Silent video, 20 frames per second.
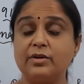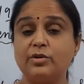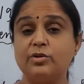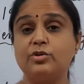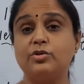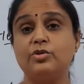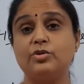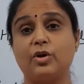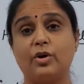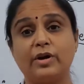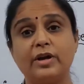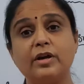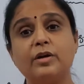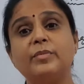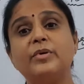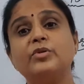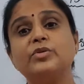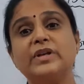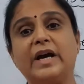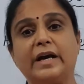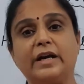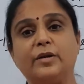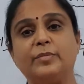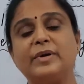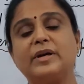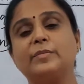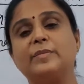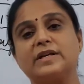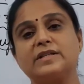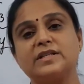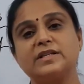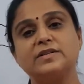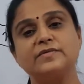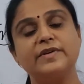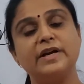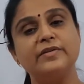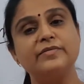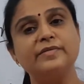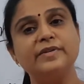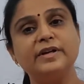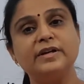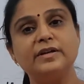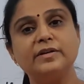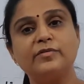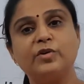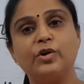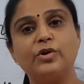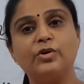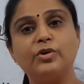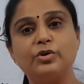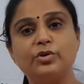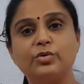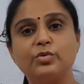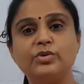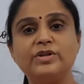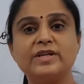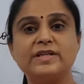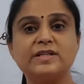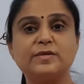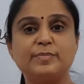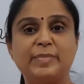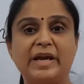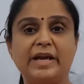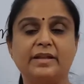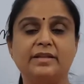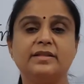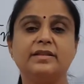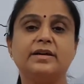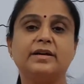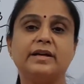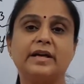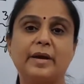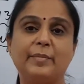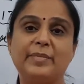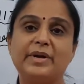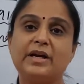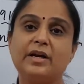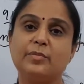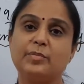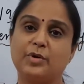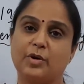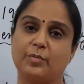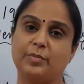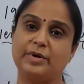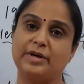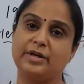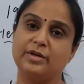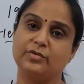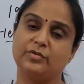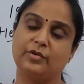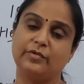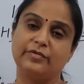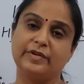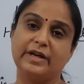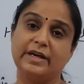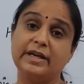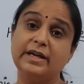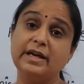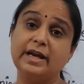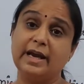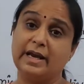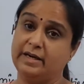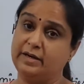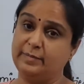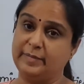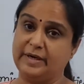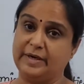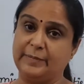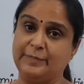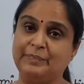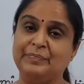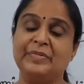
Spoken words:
talking about the atomic masses when we want to explain the chemical property of any element.